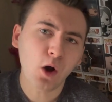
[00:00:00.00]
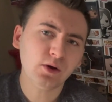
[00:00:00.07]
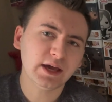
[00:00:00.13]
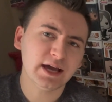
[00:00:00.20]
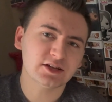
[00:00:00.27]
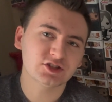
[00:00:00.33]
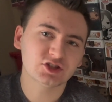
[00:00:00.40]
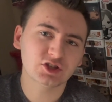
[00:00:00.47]

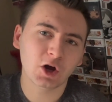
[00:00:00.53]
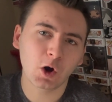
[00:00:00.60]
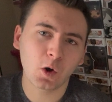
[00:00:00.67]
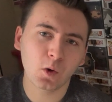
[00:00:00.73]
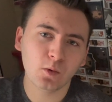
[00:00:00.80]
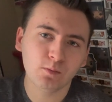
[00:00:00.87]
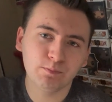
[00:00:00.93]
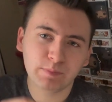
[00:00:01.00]
Okay,
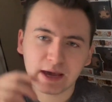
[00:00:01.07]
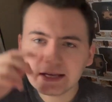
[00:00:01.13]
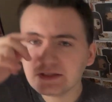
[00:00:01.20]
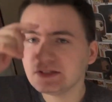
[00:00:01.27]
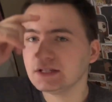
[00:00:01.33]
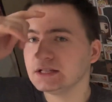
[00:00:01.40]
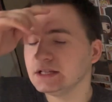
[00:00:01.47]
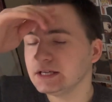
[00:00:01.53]
so
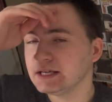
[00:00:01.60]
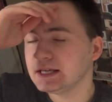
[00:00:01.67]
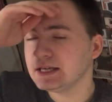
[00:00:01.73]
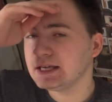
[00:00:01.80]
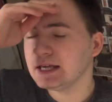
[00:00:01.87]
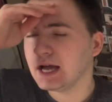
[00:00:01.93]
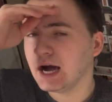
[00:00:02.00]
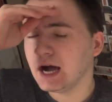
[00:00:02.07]

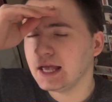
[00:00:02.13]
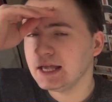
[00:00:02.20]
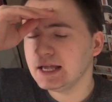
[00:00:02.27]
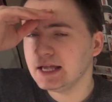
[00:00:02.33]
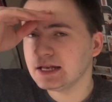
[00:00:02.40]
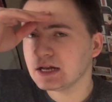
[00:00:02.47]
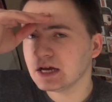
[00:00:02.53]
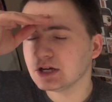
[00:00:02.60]
basically,
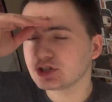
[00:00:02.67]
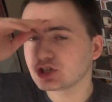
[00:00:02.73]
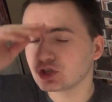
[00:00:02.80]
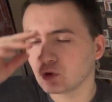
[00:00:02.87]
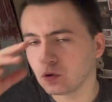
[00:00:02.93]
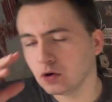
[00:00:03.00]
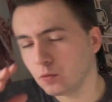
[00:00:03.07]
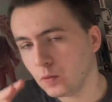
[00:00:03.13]
in a
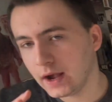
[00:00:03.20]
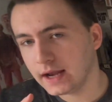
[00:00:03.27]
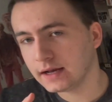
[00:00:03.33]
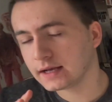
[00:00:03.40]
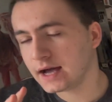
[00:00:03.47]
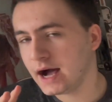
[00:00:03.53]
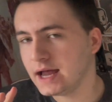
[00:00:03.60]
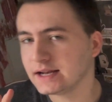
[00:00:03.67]
short way to
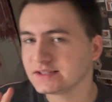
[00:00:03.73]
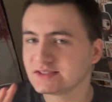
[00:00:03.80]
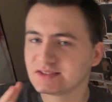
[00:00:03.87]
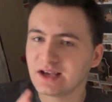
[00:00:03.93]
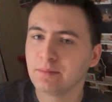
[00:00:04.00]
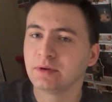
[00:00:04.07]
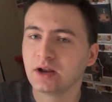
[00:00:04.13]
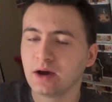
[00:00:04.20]
kind of
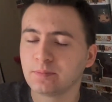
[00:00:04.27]
sum it